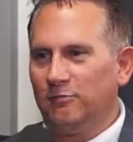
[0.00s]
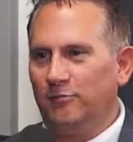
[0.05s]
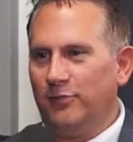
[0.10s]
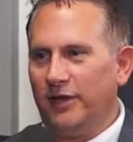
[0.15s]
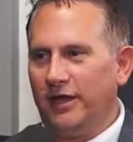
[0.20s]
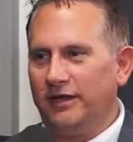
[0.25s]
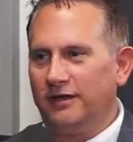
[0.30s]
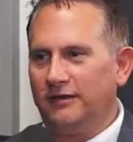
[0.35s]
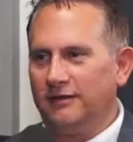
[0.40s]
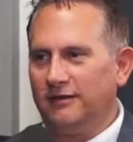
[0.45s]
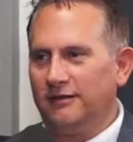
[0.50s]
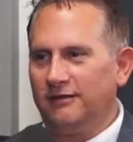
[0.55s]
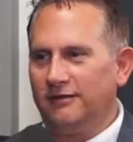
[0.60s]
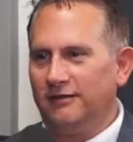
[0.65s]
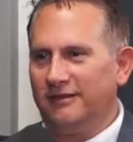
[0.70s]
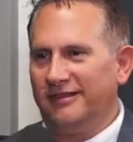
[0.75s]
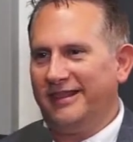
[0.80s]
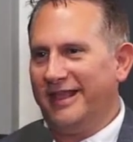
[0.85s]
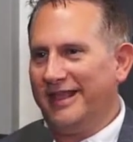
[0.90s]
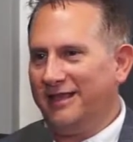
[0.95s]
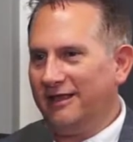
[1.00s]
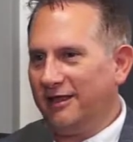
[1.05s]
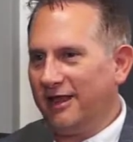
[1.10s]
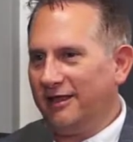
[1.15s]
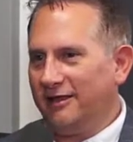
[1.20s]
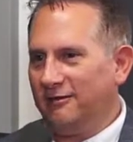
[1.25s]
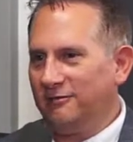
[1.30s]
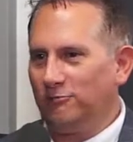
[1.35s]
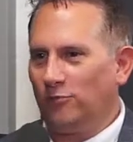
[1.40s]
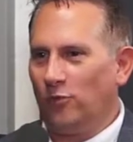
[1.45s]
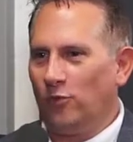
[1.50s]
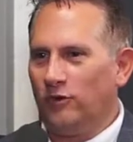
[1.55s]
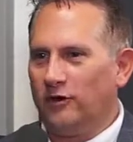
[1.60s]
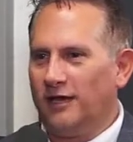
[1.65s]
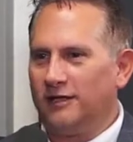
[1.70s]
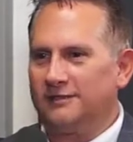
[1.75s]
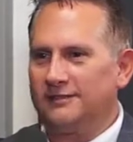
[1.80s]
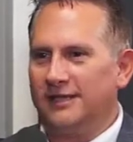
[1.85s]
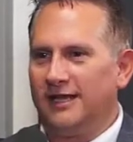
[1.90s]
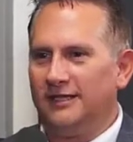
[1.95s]
But think
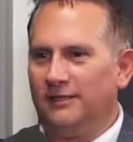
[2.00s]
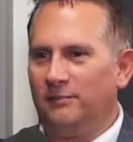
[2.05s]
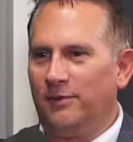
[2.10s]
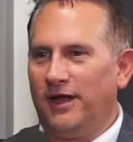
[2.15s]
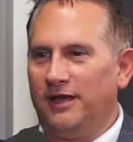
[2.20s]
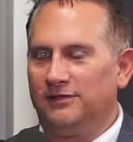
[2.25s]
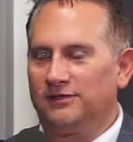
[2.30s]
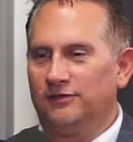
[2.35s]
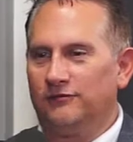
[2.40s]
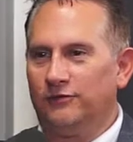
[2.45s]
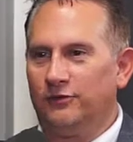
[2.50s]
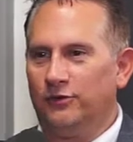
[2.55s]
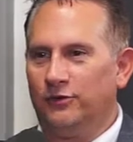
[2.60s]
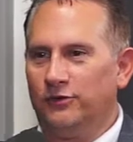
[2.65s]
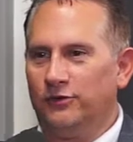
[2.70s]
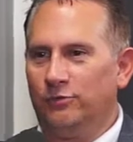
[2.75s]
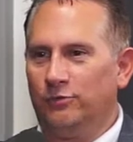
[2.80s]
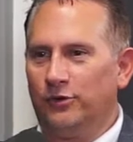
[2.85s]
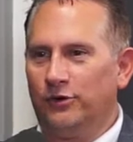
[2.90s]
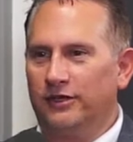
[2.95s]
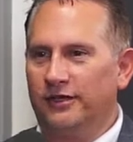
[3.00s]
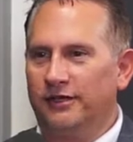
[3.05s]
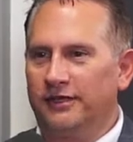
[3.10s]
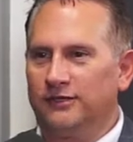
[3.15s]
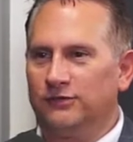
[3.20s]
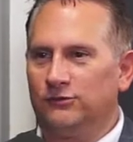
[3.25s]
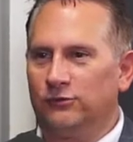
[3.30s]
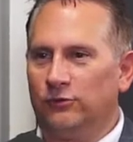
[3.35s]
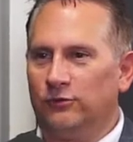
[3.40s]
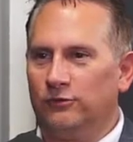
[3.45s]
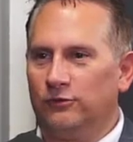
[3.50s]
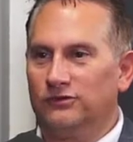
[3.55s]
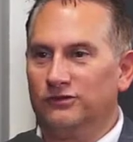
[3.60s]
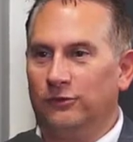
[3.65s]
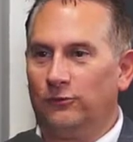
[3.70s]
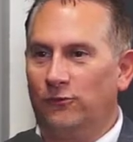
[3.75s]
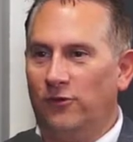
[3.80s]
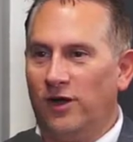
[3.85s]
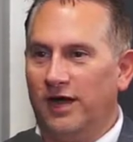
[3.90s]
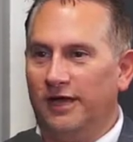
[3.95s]
more outside the box of who you put in these roles
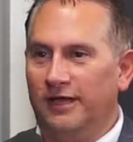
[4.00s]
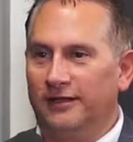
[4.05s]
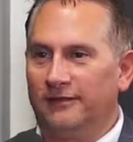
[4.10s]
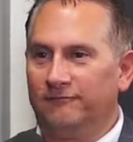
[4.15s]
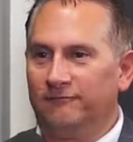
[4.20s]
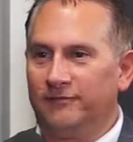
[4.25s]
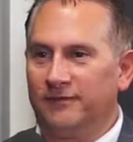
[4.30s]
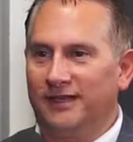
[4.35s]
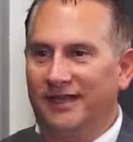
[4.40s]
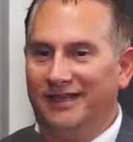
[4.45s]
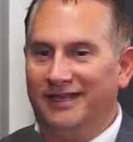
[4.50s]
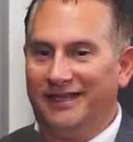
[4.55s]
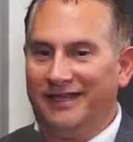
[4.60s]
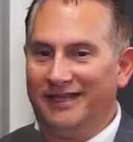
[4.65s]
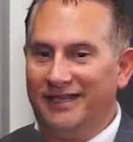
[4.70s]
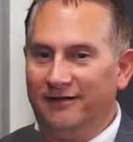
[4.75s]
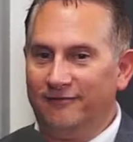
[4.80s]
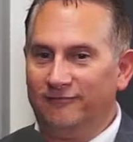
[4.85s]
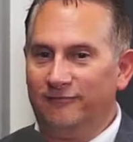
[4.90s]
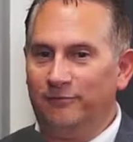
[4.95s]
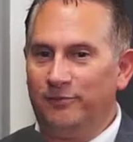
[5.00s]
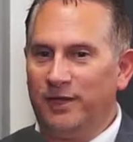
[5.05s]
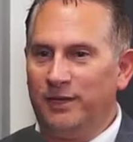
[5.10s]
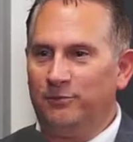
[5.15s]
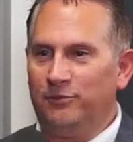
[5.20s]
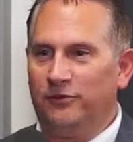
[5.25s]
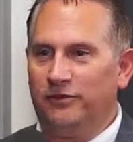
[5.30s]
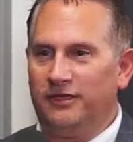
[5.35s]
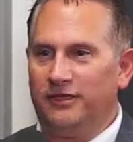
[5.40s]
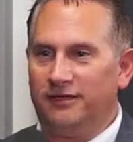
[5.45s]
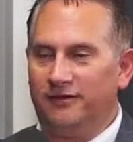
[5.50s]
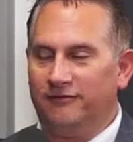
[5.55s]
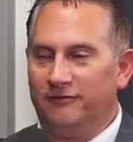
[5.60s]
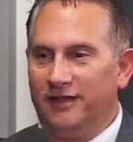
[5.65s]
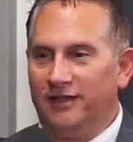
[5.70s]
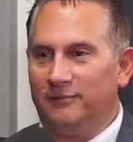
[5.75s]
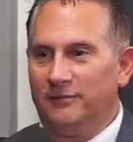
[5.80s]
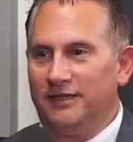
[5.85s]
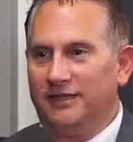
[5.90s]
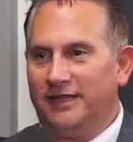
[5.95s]
and why, and then give people the
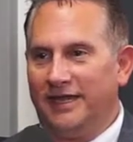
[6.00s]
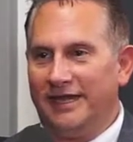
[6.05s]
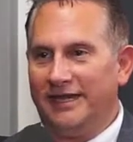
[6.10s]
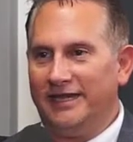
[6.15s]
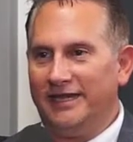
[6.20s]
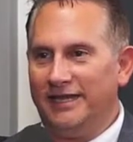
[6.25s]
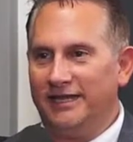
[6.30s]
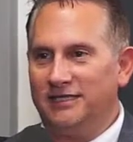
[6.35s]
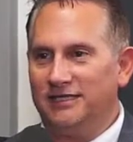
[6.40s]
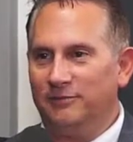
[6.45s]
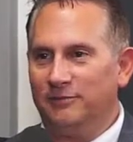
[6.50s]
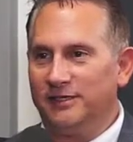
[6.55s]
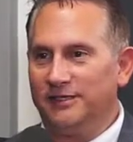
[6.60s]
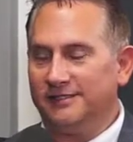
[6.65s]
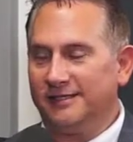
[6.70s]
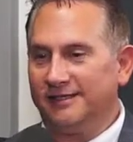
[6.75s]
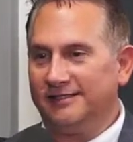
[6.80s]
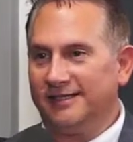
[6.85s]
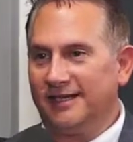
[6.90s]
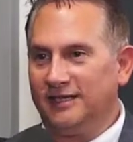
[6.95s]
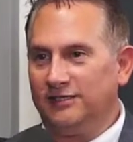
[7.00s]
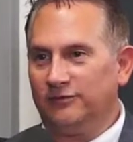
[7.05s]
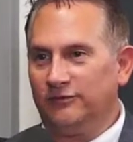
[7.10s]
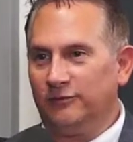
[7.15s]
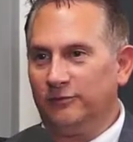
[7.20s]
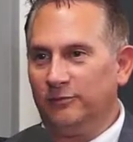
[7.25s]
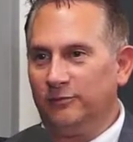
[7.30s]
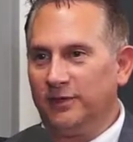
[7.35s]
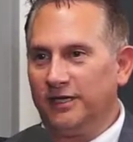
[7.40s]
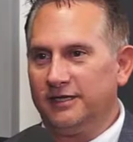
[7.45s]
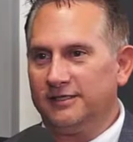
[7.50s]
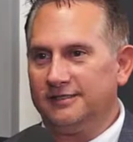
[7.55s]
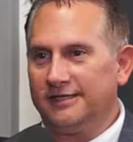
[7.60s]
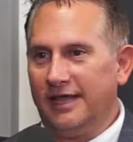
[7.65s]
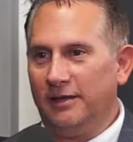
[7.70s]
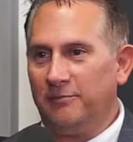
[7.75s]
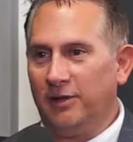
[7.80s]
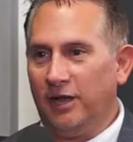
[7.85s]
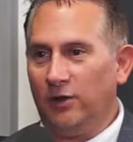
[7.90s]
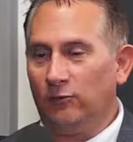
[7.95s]
development they need to be successful because
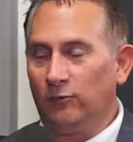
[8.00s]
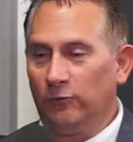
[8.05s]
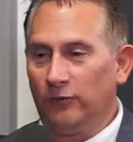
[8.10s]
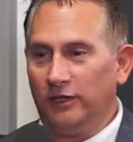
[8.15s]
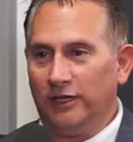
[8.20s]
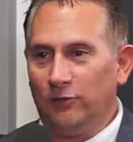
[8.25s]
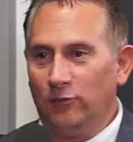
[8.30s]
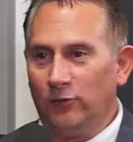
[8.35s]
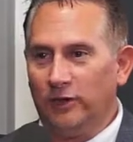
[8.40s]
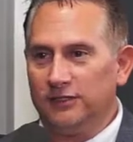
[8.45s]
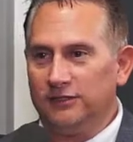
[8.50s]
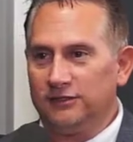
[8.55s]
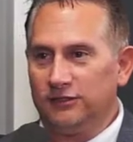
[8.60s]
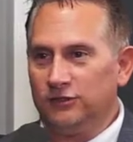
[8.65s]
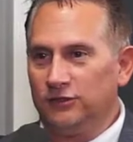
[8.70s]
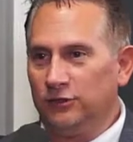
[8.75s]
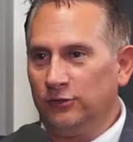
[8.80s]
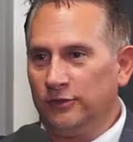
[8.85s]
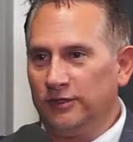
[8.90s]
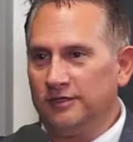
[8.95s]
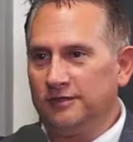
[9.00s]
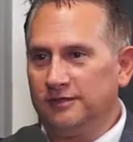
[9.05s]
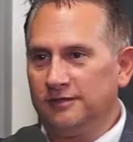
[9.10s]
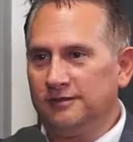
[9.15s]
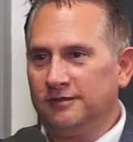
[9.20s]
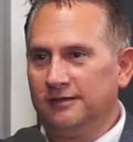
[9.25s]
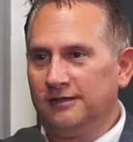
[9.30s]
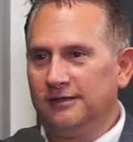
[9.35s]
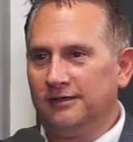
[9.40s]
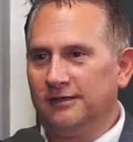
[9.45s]
they might really want to do this